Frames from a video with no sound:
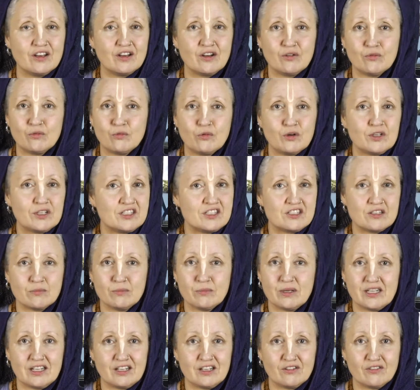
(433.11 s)
what is the
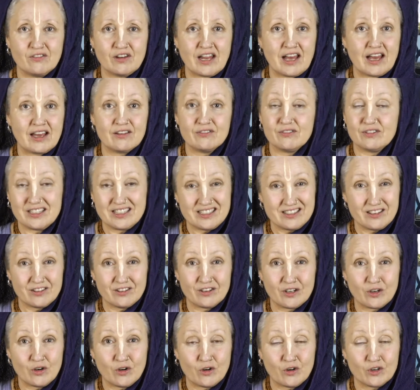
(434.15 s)
meaning of life, is there a
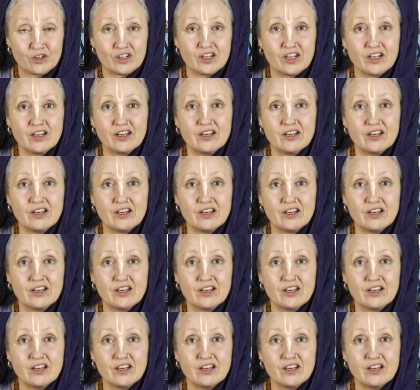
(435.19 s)
God,